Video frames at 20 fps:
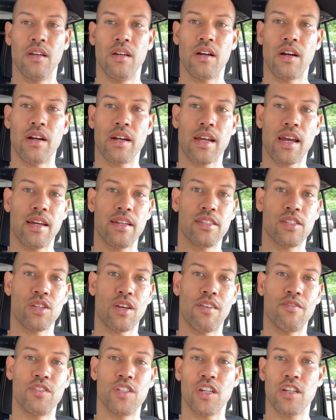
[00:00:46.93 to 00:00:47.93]
Alright guys, so
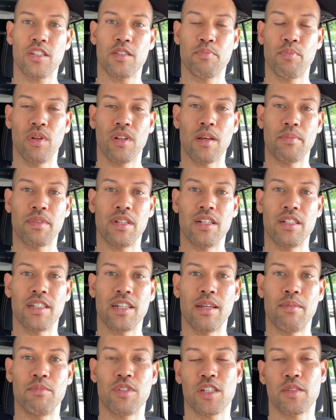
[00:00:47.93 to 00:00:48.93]
I've just pulled up to the
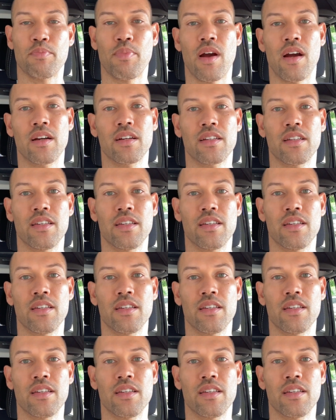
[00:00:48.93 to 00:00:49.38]
gym, just parked,